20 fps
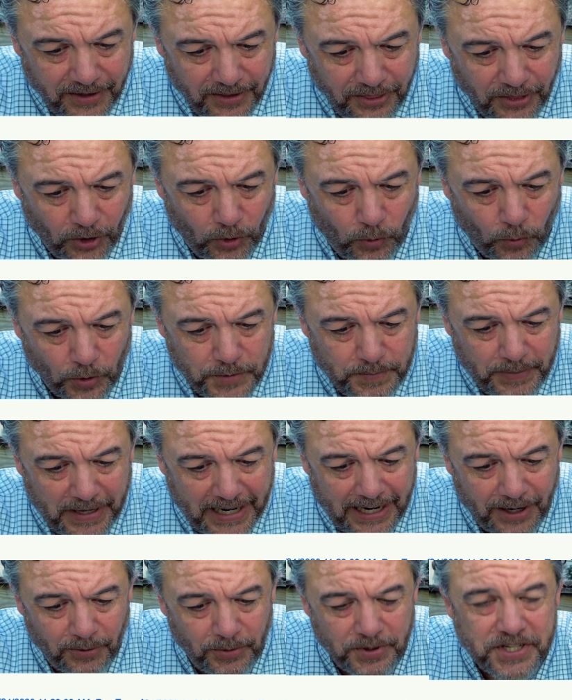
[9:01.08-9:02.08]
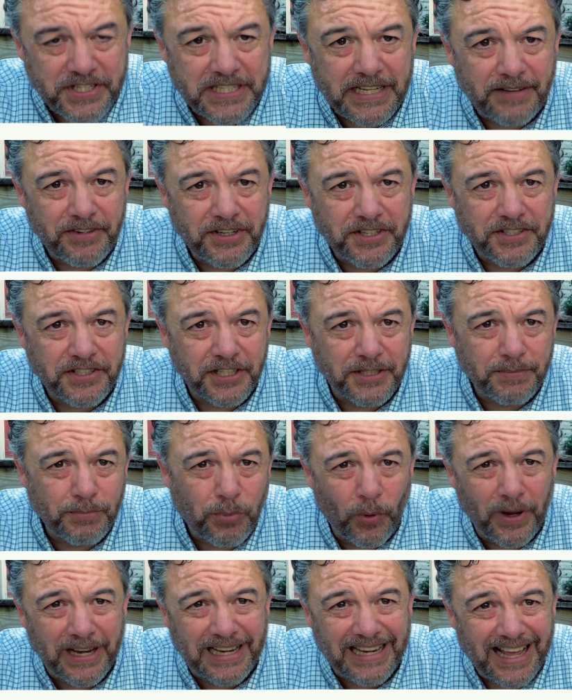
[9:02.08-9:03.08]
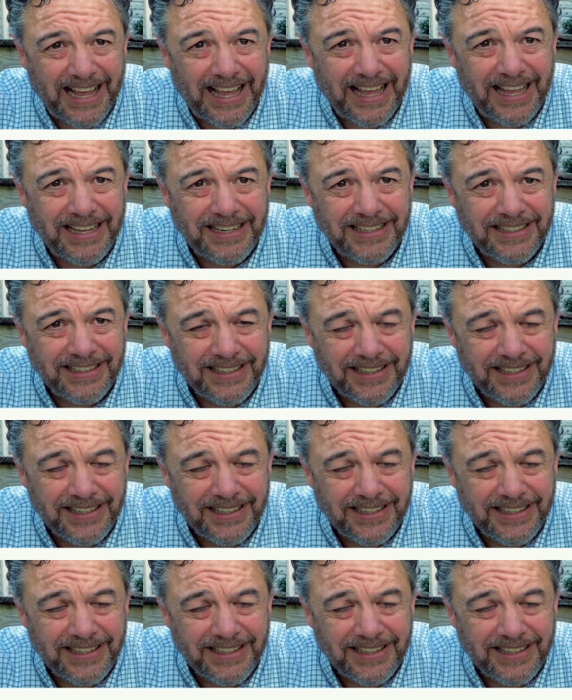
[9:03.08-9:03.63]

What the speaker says: the horsepower was 76.9